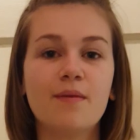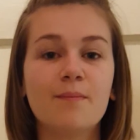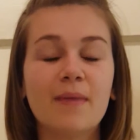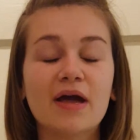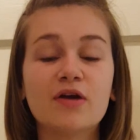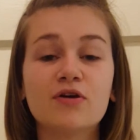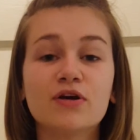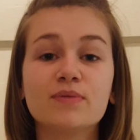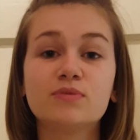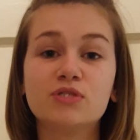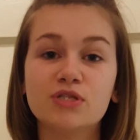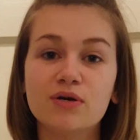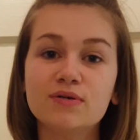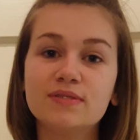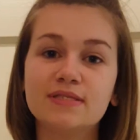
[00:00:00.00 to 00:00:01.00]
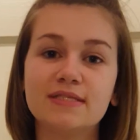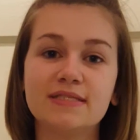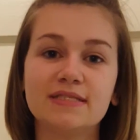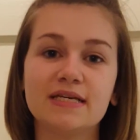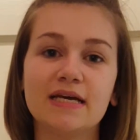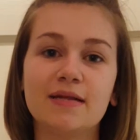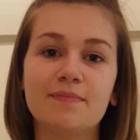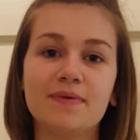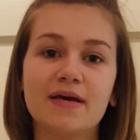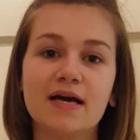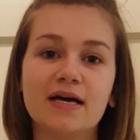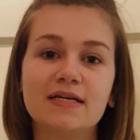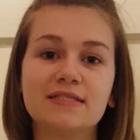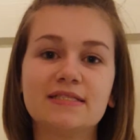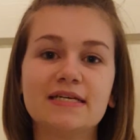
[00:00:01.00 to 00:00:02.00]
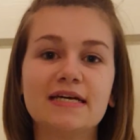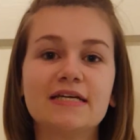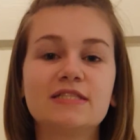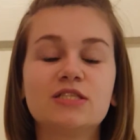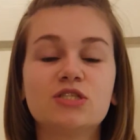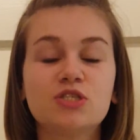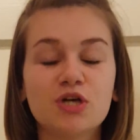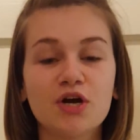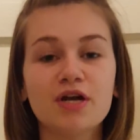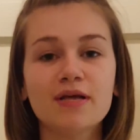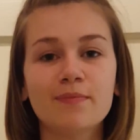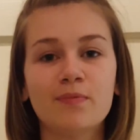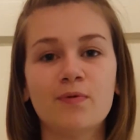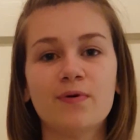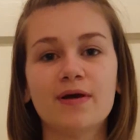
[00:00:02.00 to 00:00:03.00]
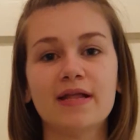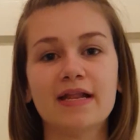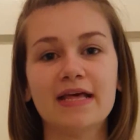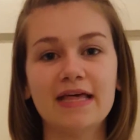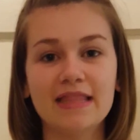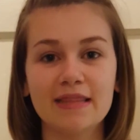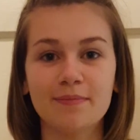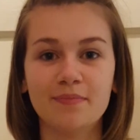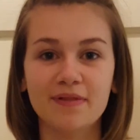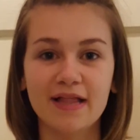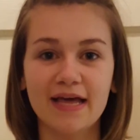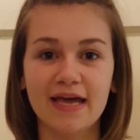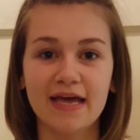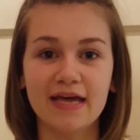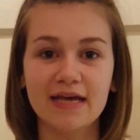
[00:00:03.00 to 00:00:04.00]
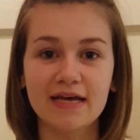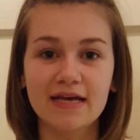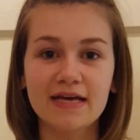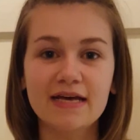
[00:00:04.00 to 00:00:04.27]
My group chose this scene because it's a turning point in the play.